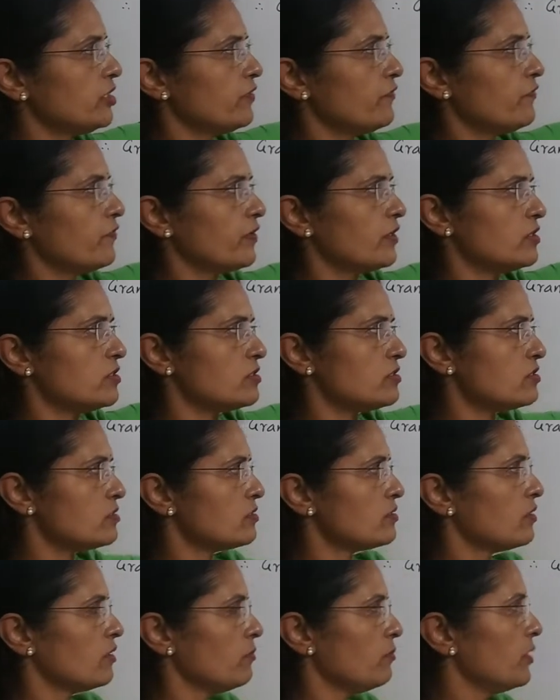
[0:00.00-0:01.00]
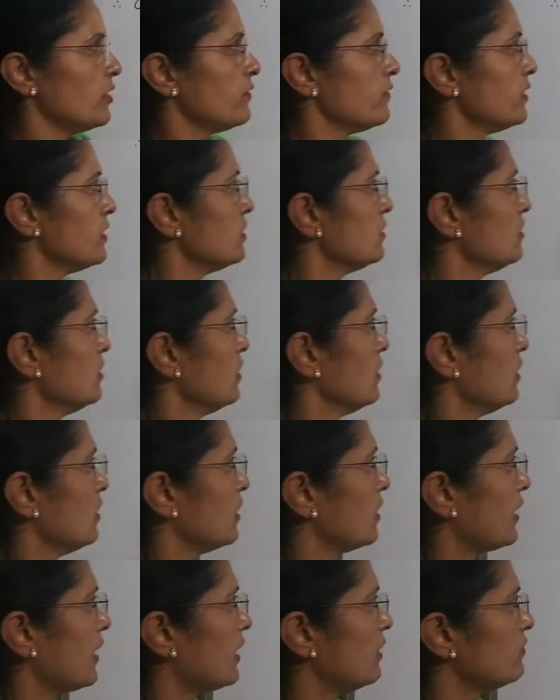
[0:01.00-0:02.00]
difference between
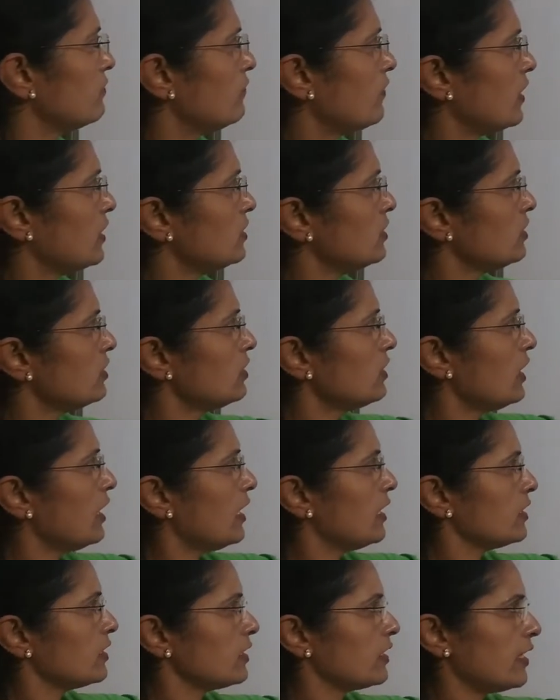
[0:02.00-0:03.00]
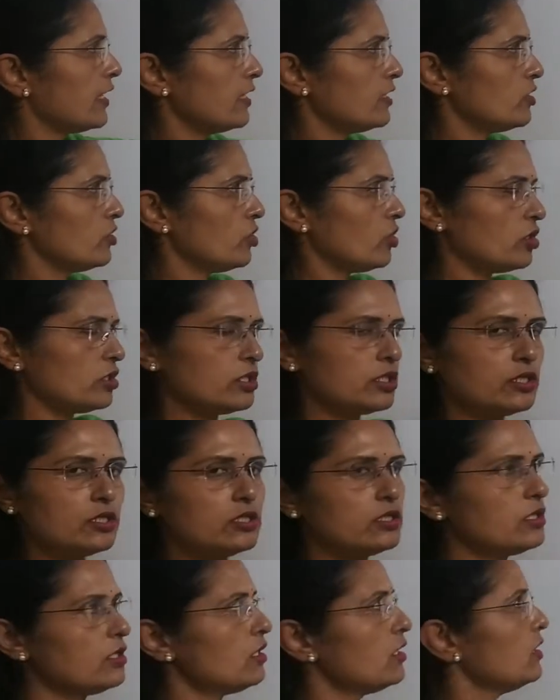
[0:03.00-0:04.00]
grandfather and
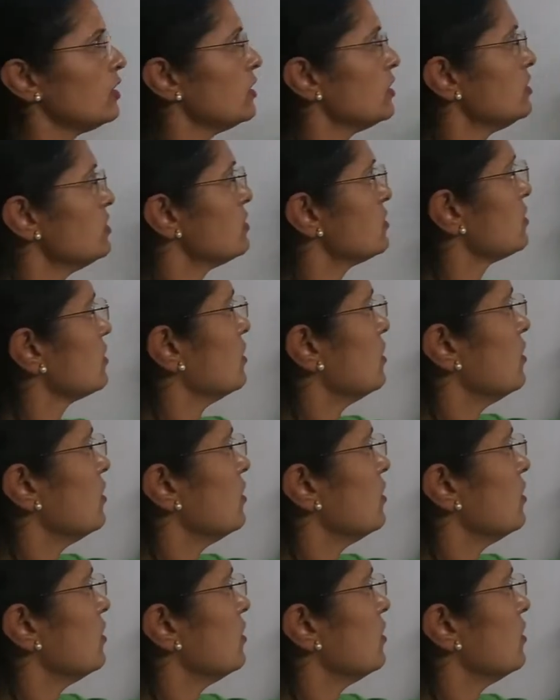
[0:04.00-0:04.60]
granddaughter is